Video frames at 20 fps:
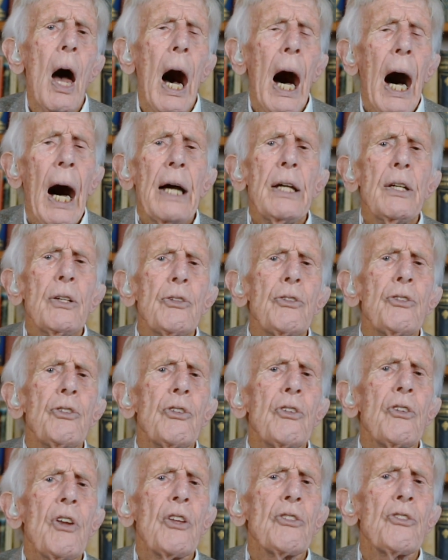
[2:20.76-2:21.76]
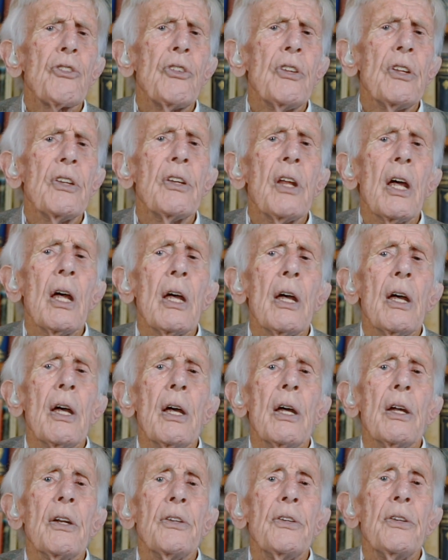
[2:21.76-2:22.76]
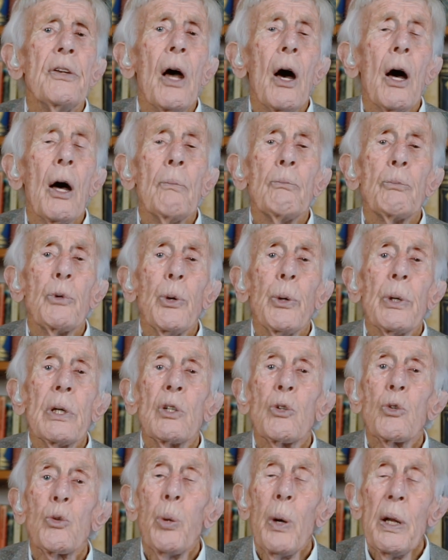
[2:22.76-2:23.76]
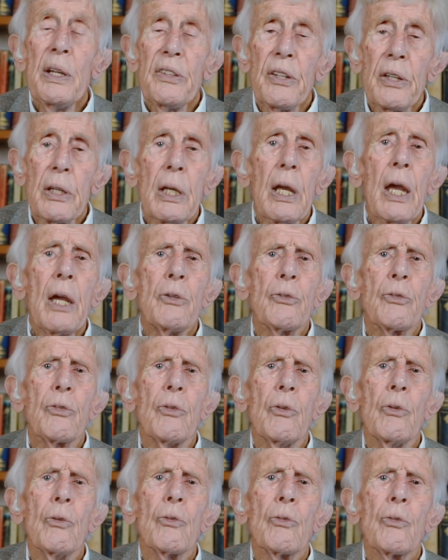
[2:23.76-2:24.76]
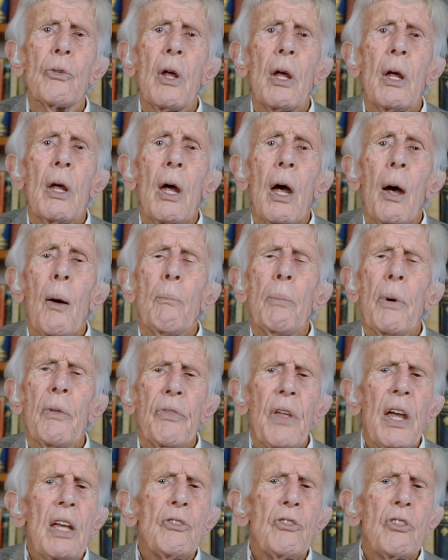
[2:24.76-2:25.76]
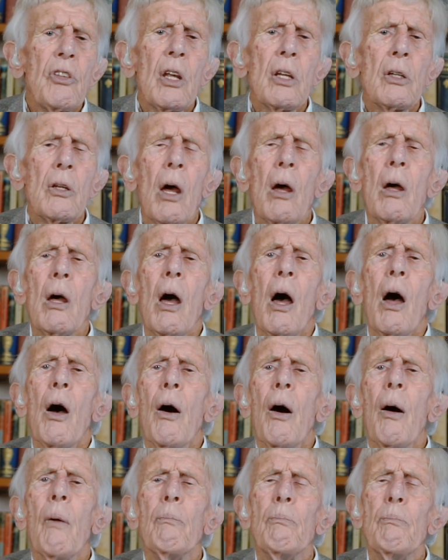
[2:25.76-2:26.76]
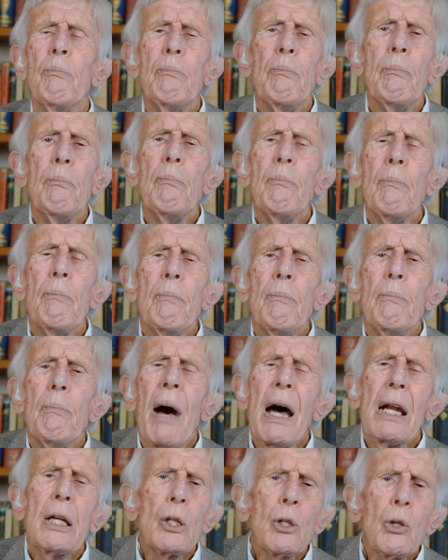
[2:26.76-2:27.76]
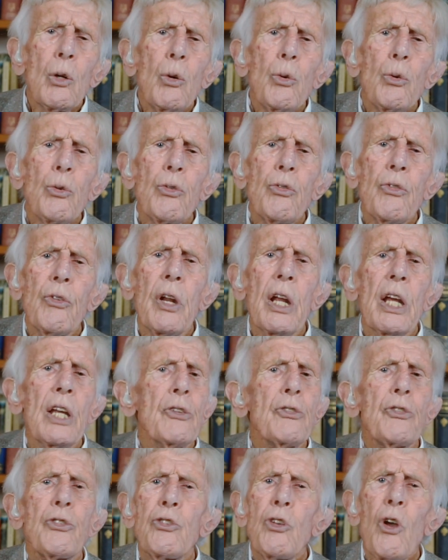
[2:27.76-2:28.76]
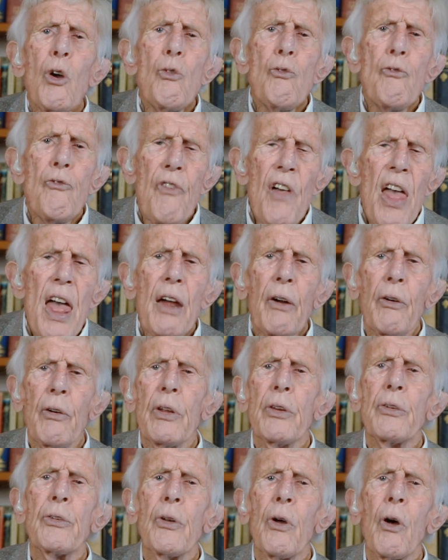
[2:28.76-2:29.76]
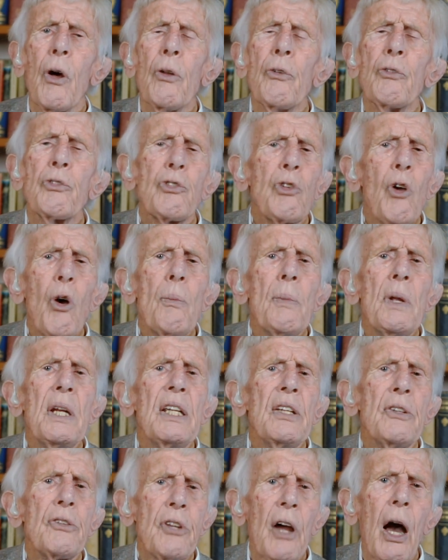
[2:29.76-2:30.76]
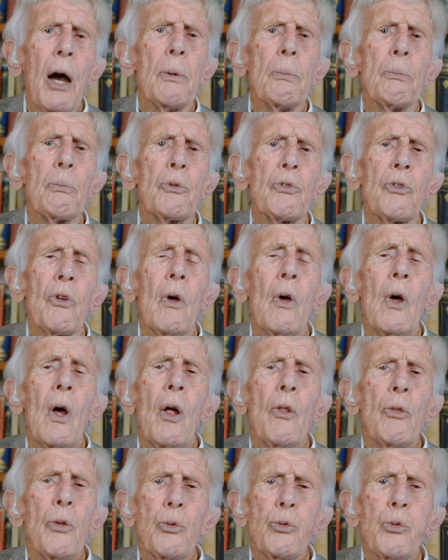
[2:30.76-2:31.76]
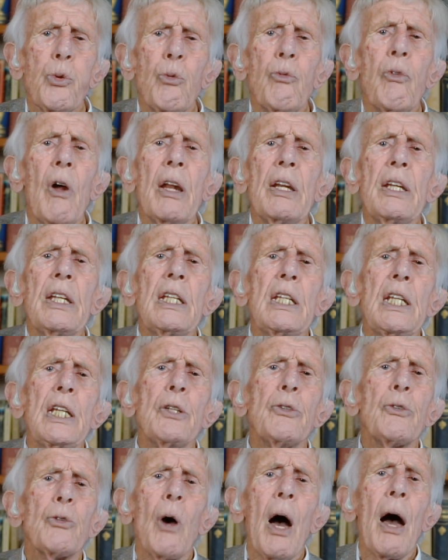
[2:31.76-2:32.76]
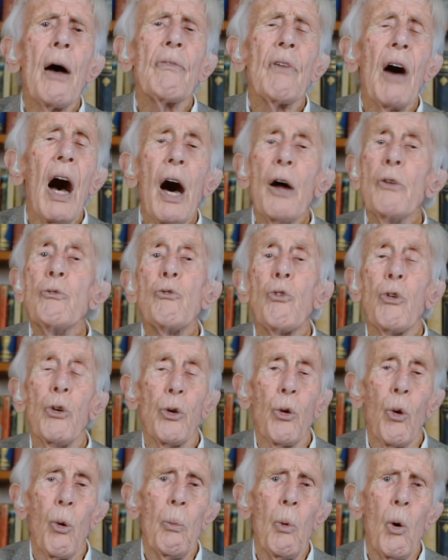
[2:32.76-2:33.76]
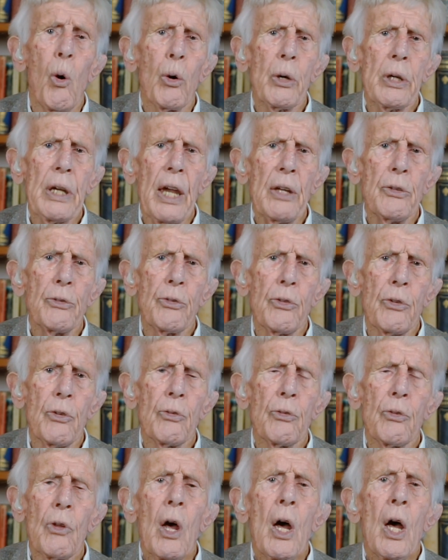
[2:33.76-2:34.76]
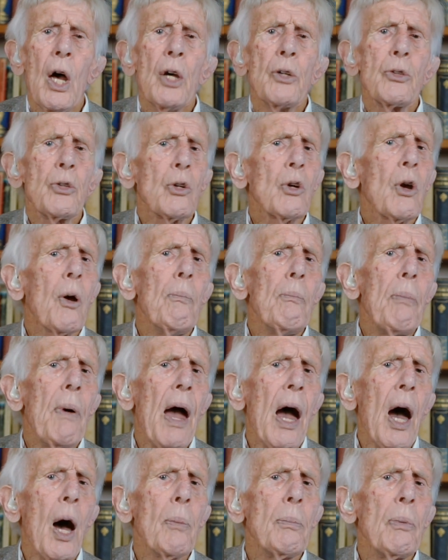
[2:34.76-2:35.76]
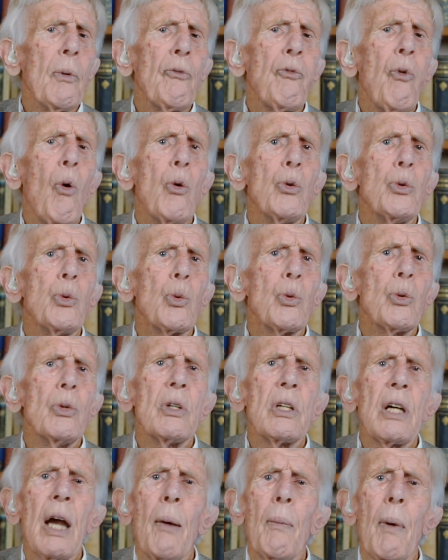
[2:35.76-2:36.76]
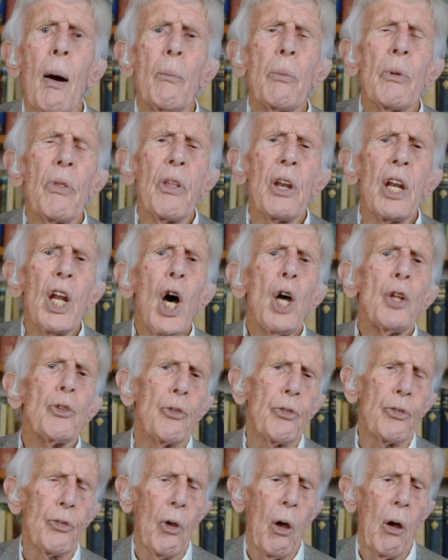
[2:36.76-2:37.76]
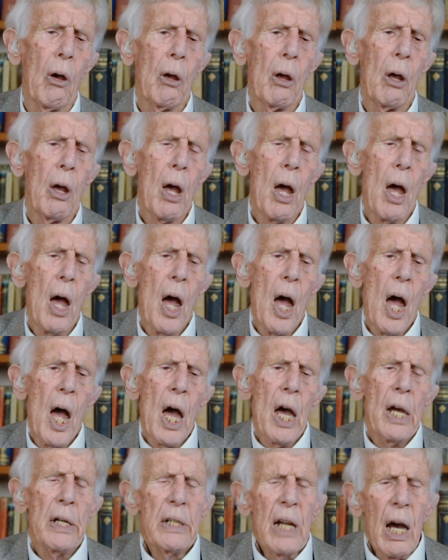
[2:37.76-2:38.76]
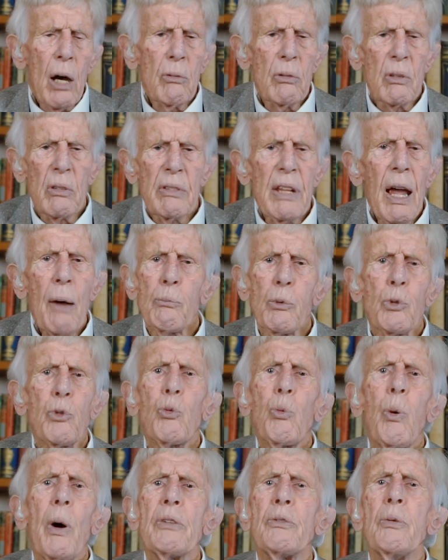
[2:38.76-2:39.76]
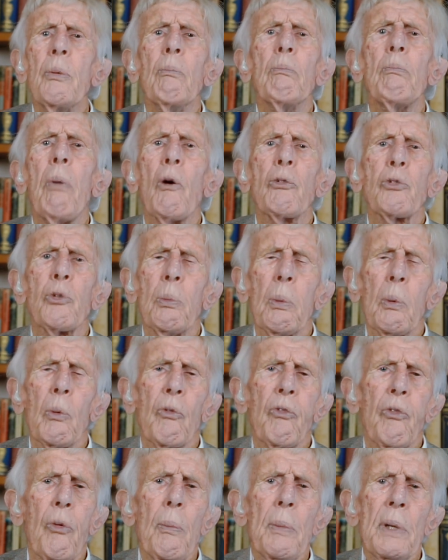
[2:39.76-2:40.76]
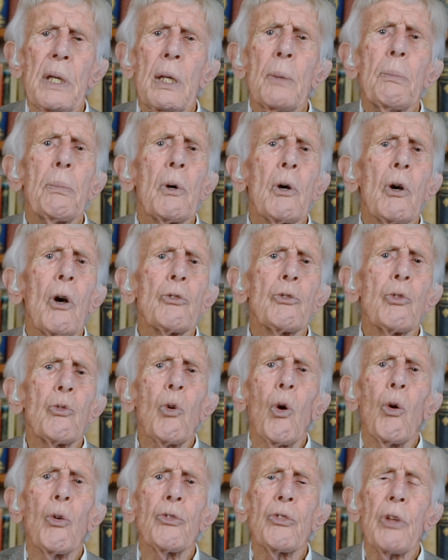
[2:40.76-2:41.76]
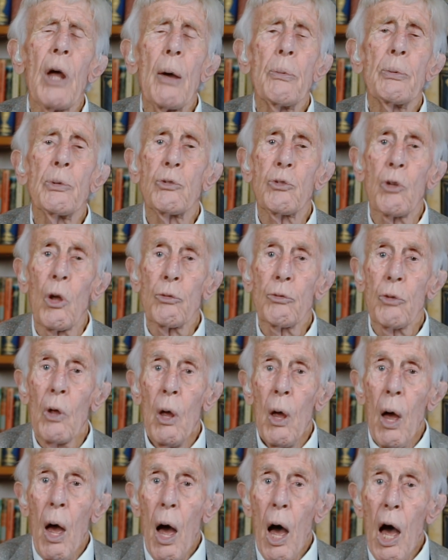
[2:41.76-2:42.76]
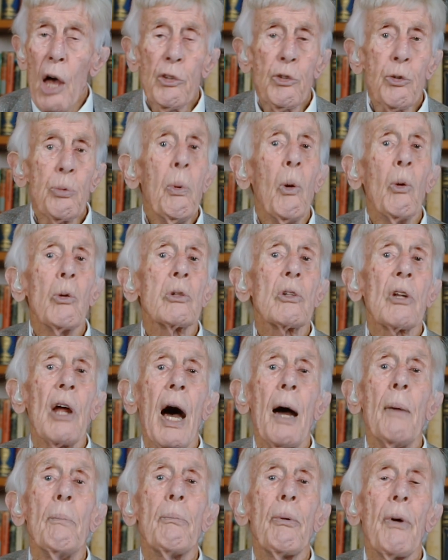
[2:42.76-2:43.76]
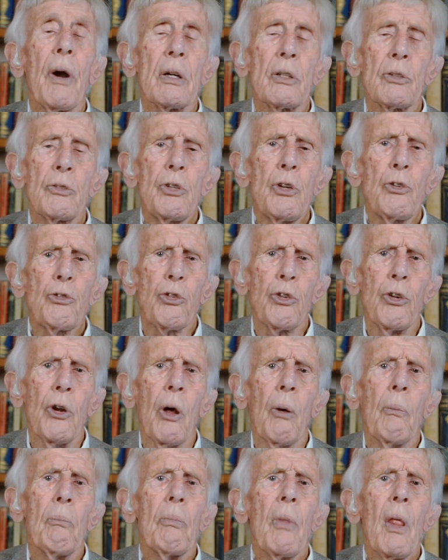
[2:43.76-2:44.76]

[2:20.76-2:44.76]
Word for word: I had suggested doing 20 cases, but they said malocclusion is so varied and so many types that you really need to have 100 or more cases to compare before you can come up with an answer. Now, that was quite impossible for me because, of course, I was just a small-time practitioner.